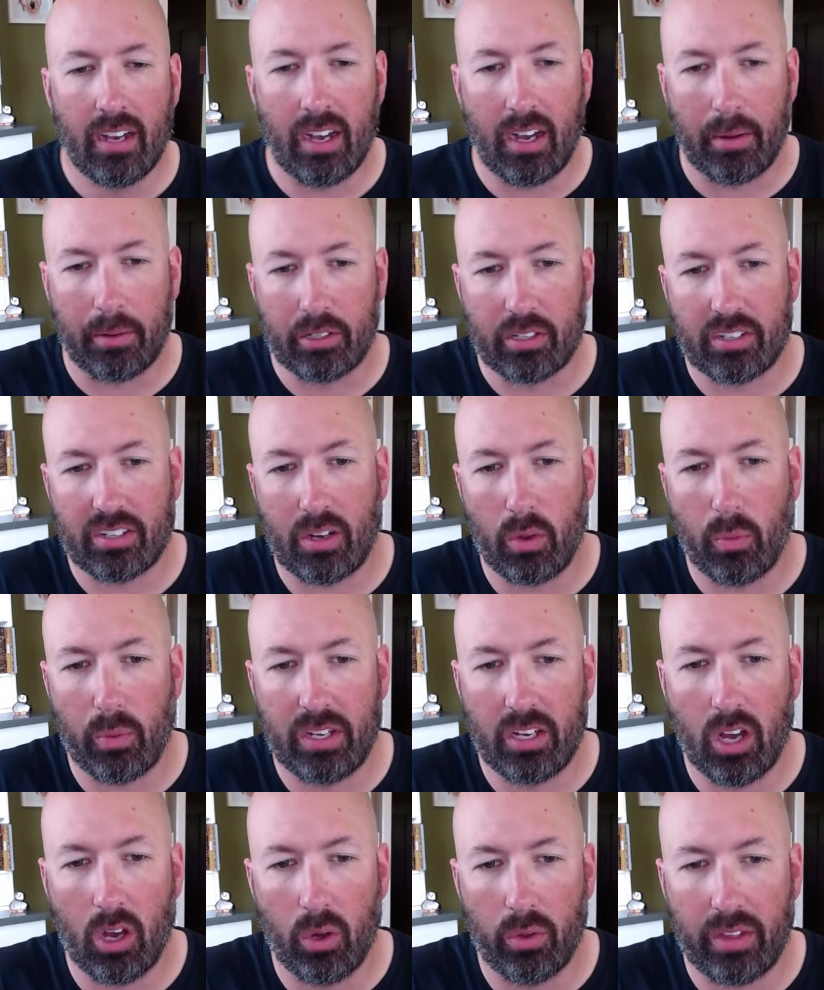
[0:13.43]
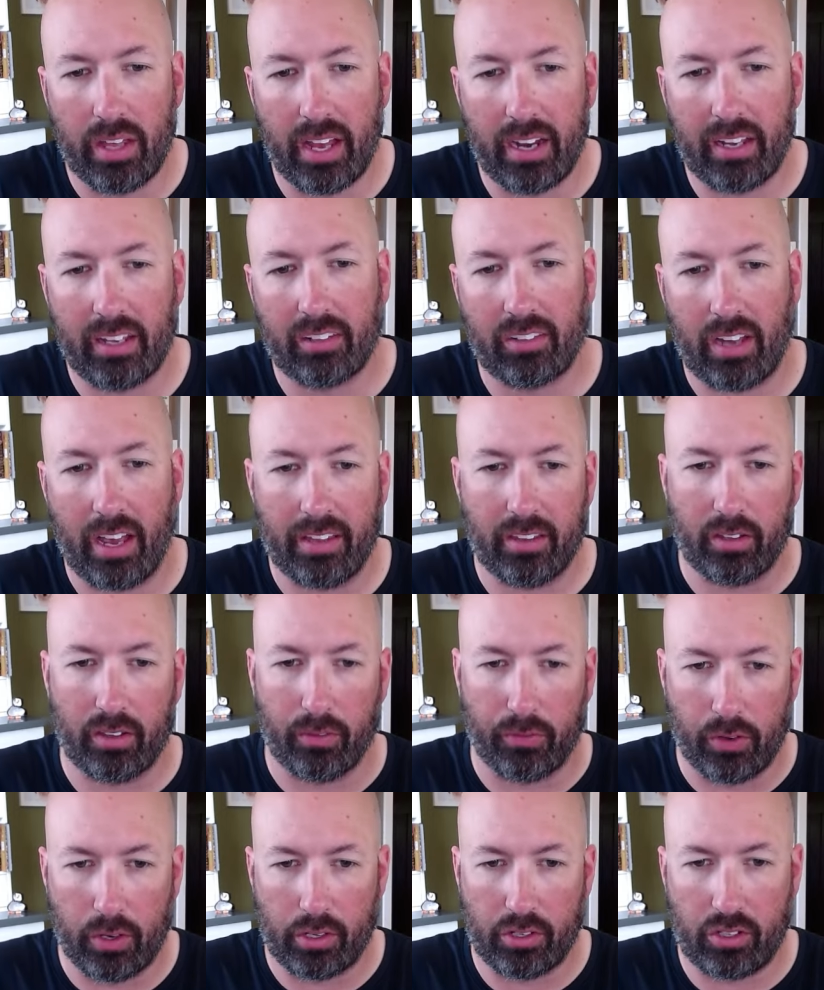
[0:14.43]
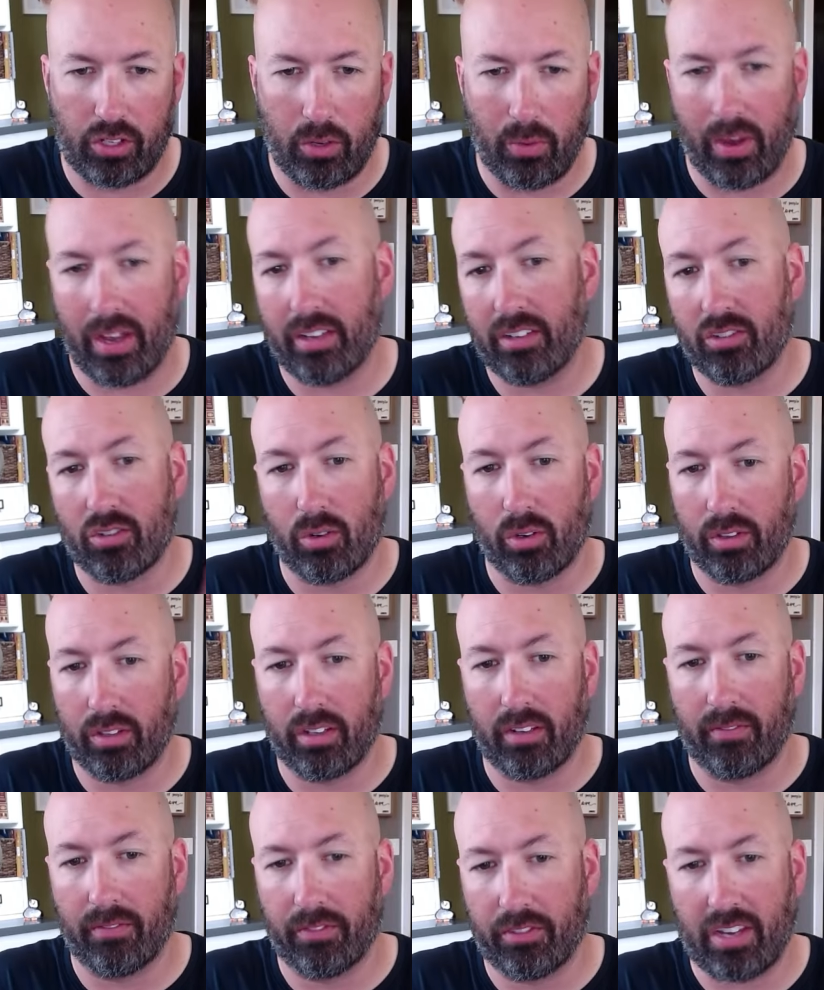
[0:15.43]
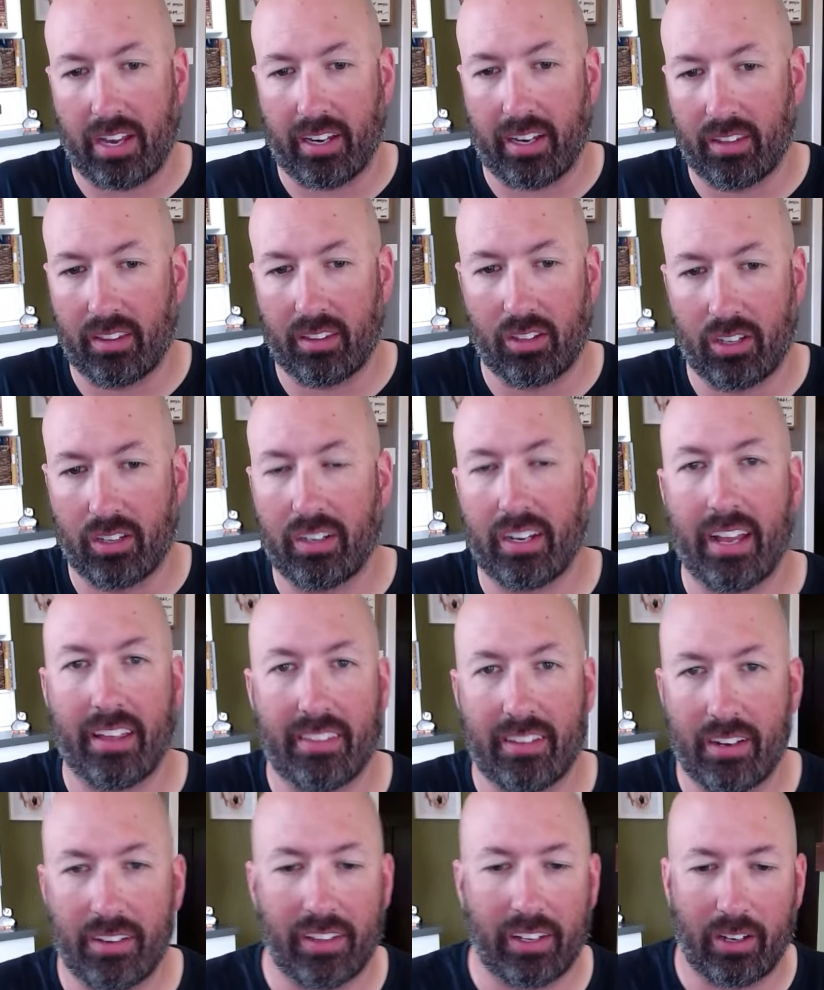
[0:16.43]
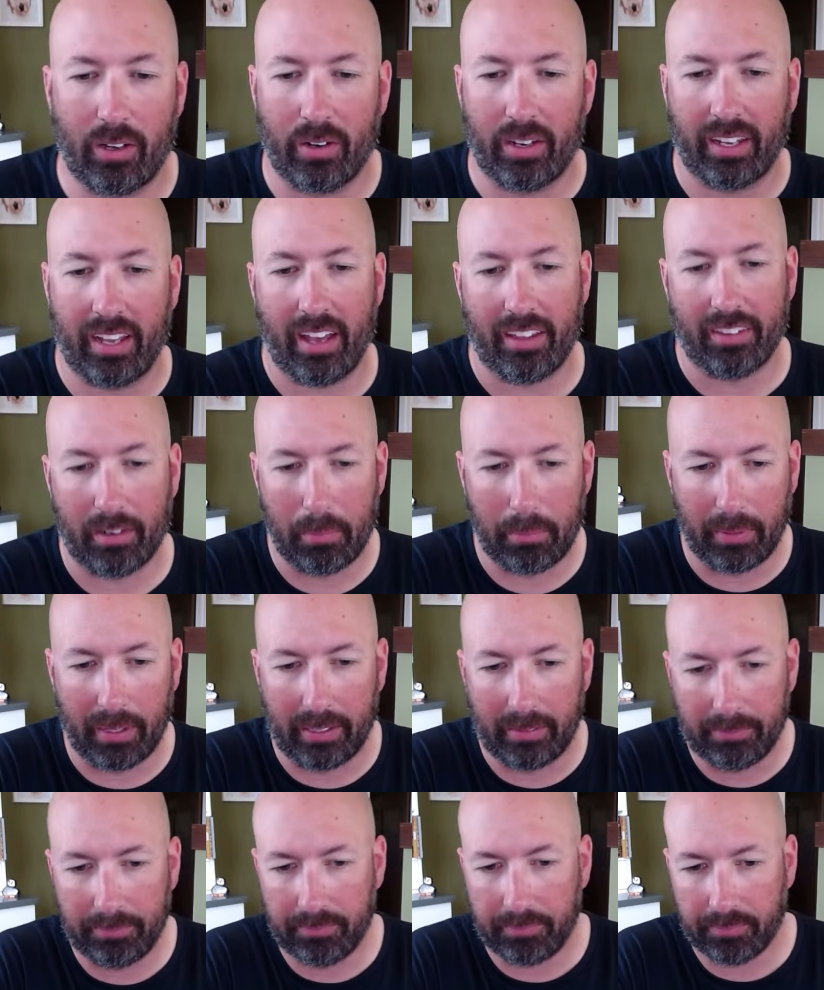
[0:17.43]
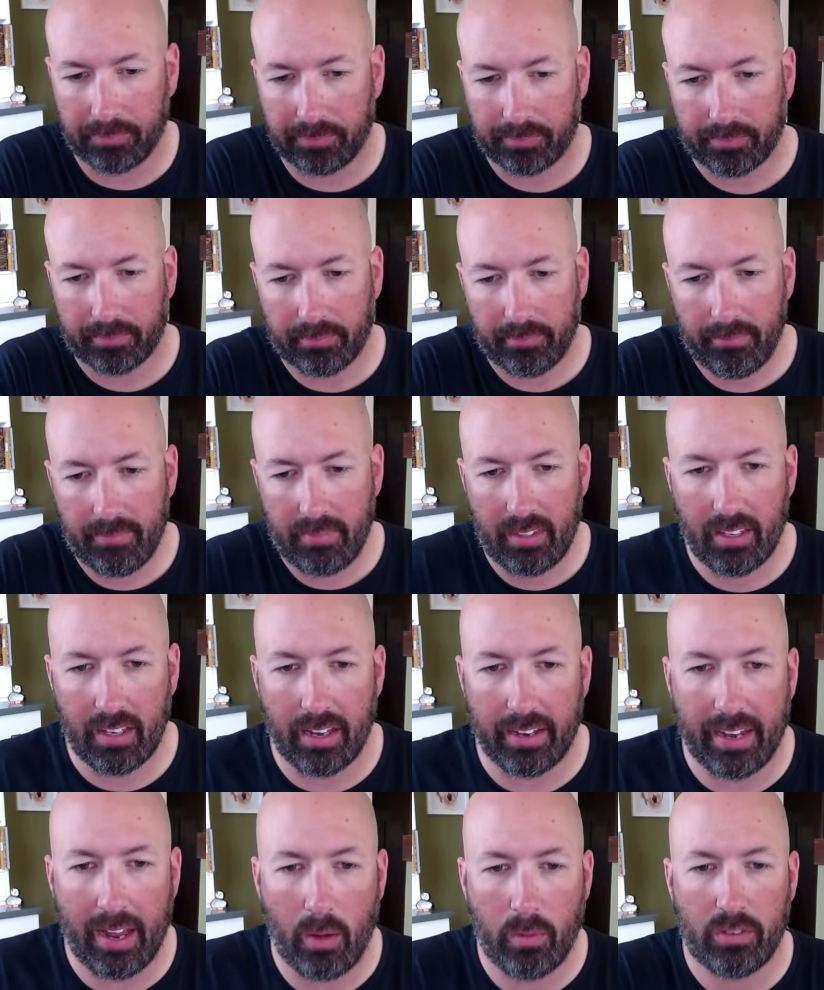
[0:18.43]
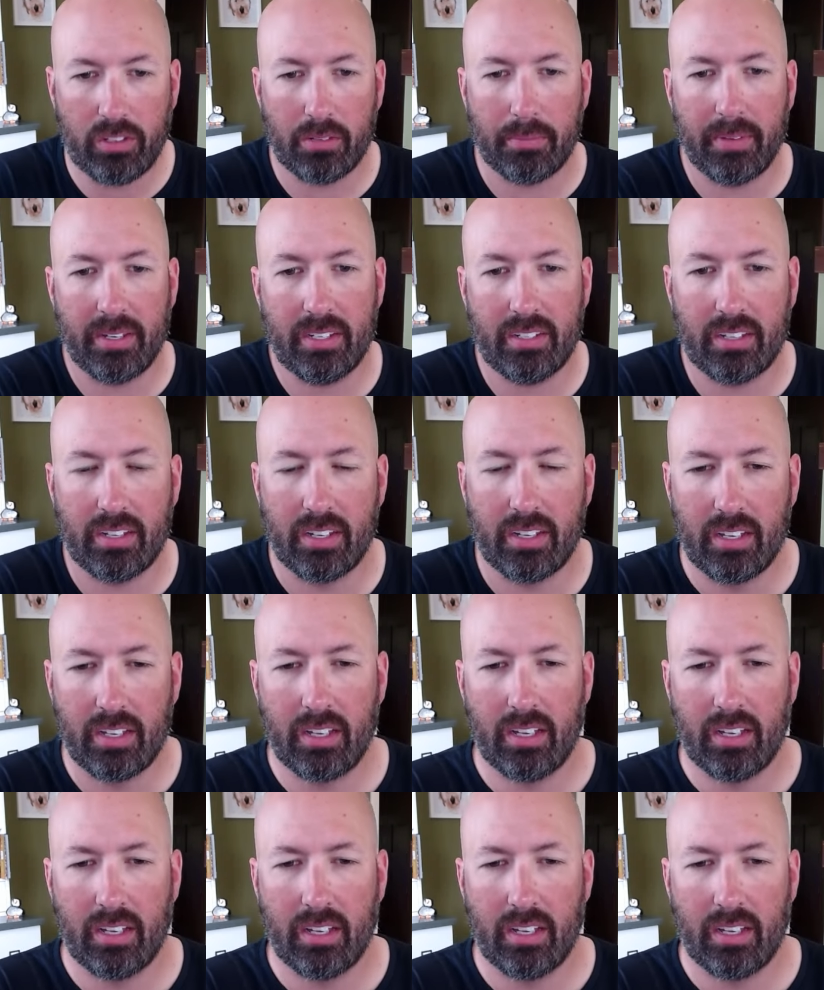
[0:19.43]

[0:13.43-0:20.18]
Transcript: Uh, I was going to say, we know that it's either the first two ends or the second and third end there that go together, but announcement.